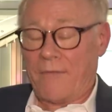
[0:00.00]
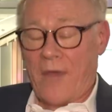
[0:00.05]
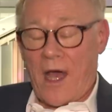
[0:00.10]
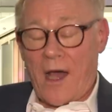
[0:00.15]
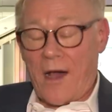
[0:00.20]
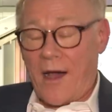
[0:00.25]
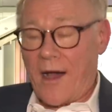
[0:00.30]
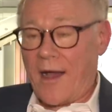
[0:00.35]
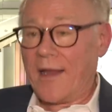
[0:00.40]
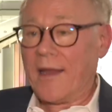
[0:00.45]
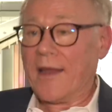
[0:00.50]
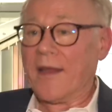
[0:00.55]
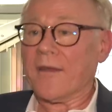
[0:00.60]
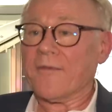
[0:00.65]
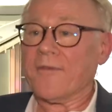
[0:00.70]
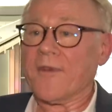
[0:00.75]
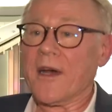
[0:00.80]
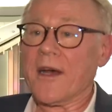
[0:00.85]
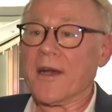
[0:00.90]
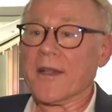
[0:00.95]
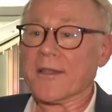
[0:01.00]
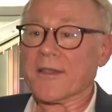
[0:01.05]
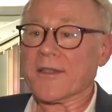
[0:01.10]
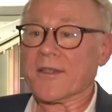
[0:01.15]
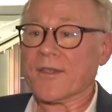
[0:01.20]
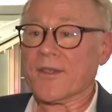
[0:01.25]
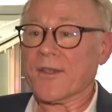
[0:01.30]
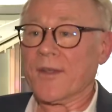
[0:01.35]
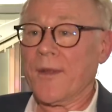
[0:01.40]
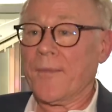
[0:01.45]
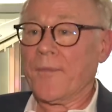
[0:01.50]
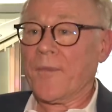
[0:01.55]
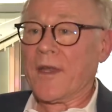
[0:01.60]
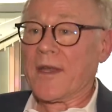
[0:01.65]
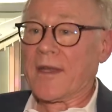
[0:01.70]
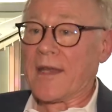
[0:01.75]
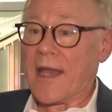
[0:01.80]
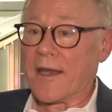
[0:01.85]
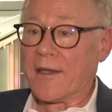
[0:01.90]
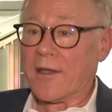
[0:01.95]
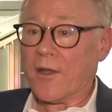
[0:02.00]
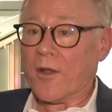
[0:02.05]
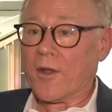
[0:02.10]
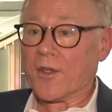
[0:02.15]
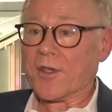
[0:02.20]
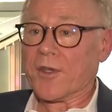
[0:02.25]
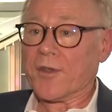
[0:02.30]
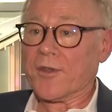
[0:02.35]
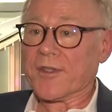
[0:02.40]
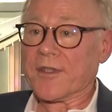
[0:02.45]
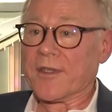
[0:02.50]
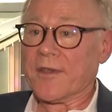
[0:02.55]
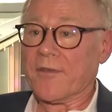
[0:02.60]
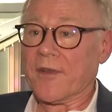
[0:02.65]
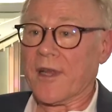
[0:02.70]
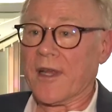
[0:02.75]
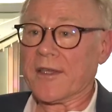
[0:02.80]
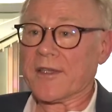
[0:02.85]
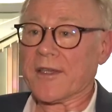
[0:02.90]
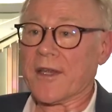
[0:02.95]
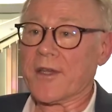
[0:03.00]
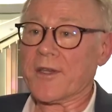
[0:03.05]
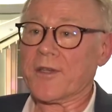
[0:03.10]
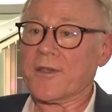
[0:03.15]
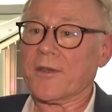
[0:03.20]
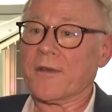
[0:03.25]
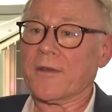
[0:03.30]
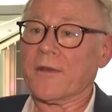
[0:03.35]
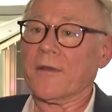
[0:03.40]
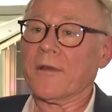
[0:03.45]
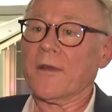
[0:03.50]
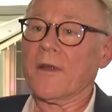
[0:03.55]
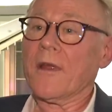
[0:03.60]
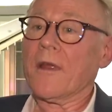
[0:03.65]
a highly advanced technological civilization,